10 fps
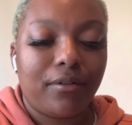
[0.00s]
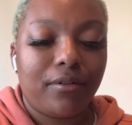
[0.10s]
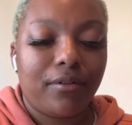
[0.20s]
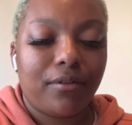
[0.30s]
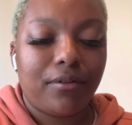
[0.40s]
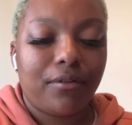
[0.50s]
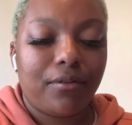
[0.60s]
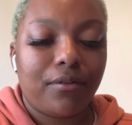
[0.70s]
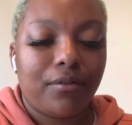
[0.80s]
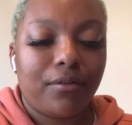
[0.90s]

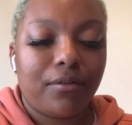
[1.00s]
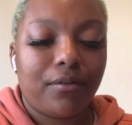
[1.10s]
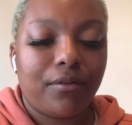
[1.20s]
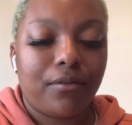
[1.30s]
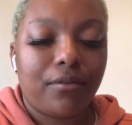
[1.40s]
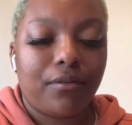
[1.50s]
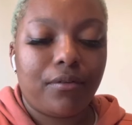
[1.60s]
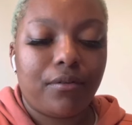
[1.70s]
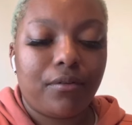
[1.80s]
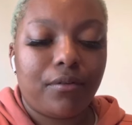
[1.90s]

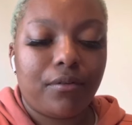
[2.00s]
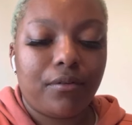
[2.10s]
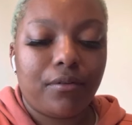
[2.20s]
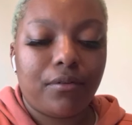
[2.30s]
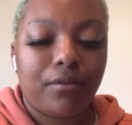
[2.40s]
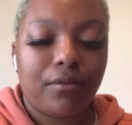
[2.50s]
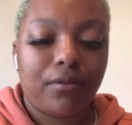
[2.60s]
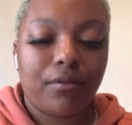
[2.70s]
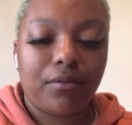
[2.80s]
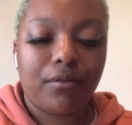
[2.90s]

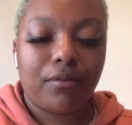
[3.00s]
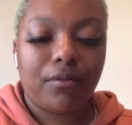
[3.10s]
(silence)